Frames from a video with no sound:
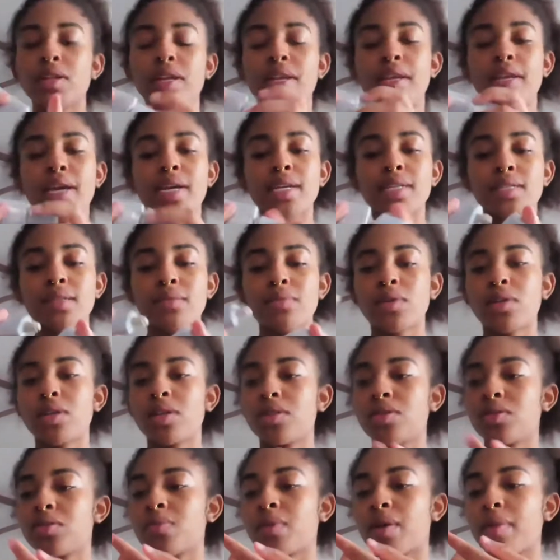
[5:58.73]
next I'm gonna
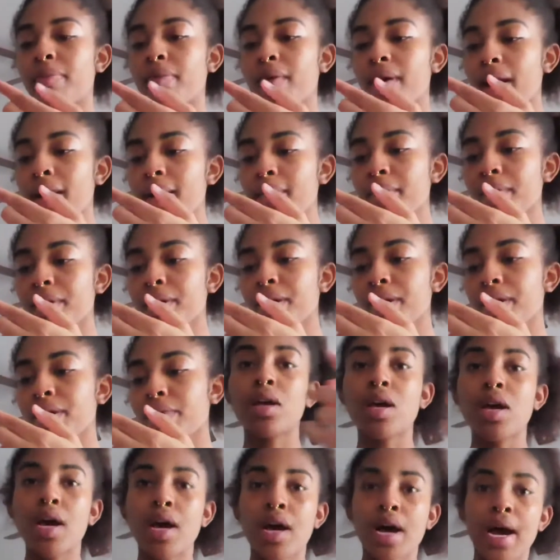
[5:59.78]
use my primer.
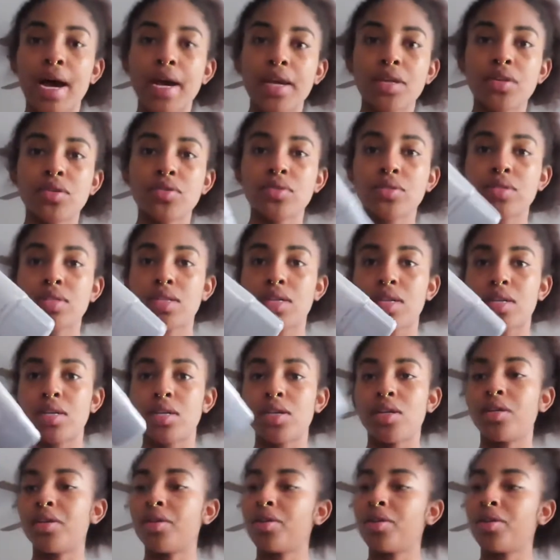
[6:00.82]
I use the